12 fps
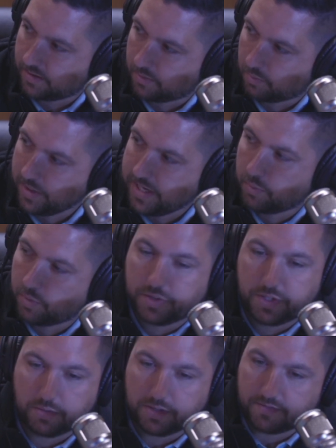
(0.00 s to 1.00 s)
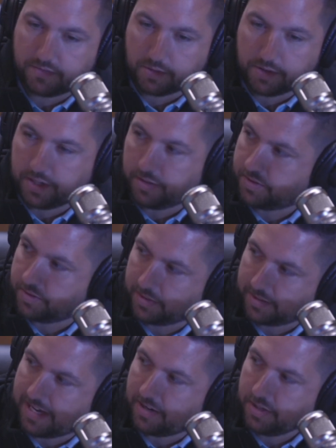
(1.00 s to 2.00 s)
we will do it for you to
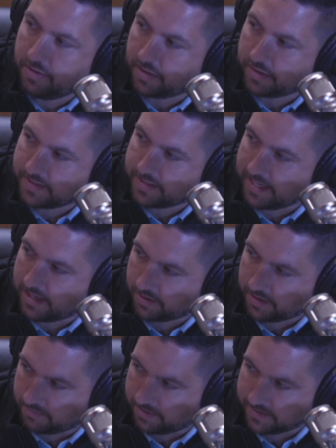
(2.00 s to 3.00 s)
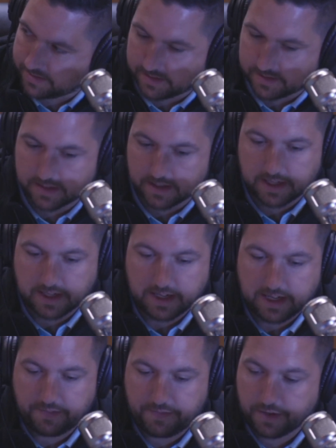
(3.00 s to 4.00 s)
allow you to scale your business.
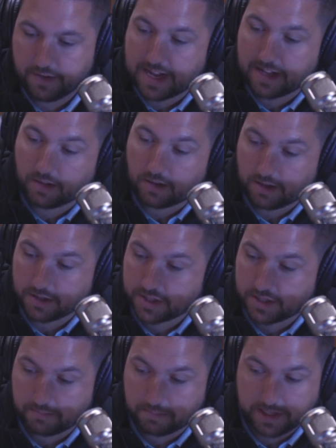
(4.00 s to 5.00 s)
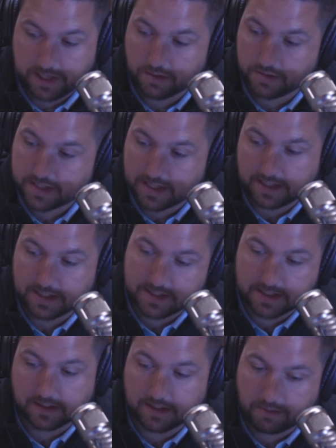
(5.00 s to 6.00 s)
If you're that large company who's
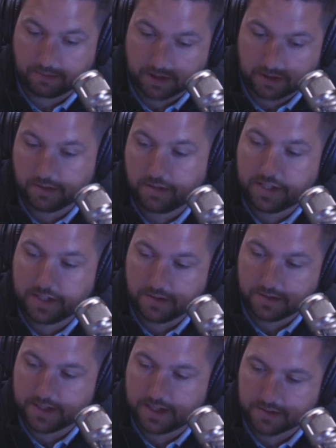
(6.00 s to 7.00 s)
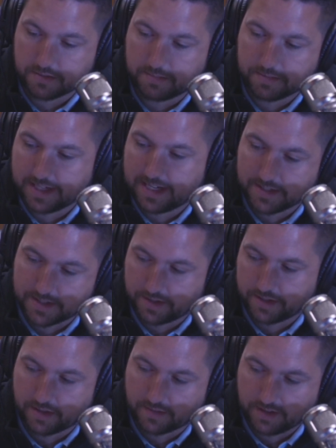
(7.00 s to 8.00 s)
constantly recruiting new sales reps and has
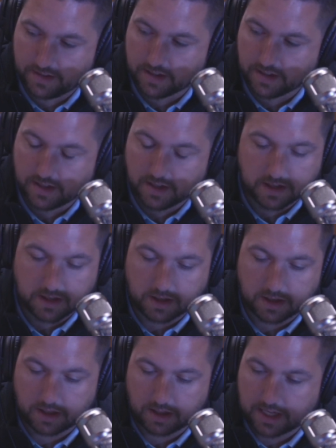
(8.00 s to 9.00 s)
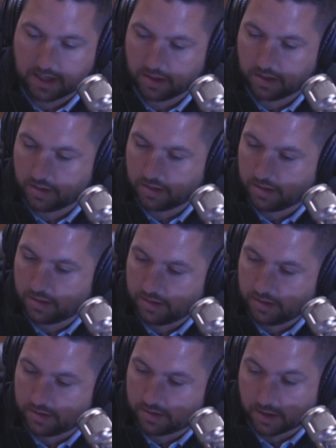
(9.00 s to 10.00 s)
turnover, like
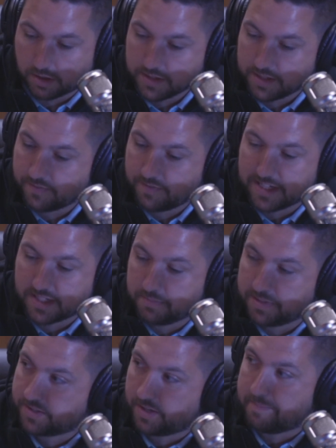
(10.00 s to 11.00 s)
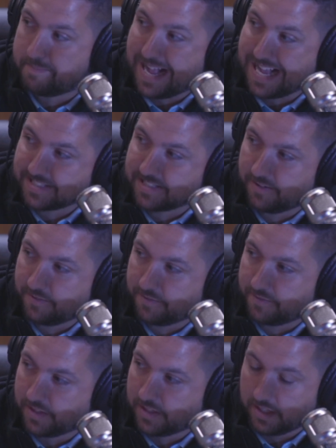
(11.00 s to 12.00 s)
those investments are massive,
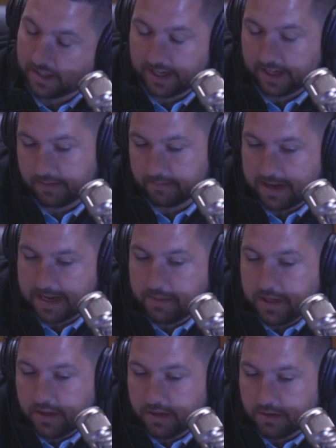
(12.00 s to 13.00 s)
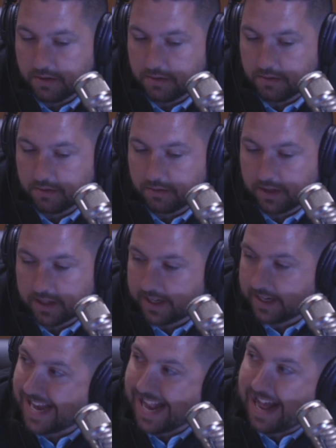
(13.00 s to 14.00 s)
and maybe you cut
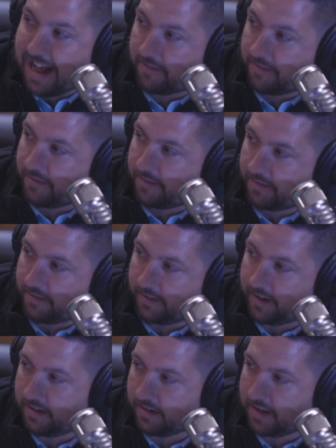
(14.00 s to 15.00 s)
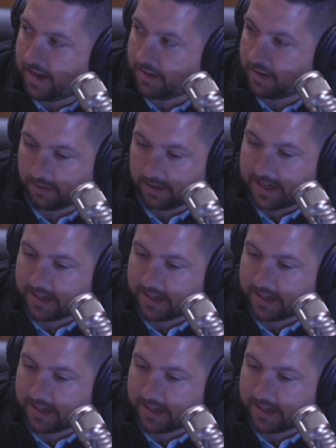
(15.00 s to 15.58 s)
it in half, right? And you let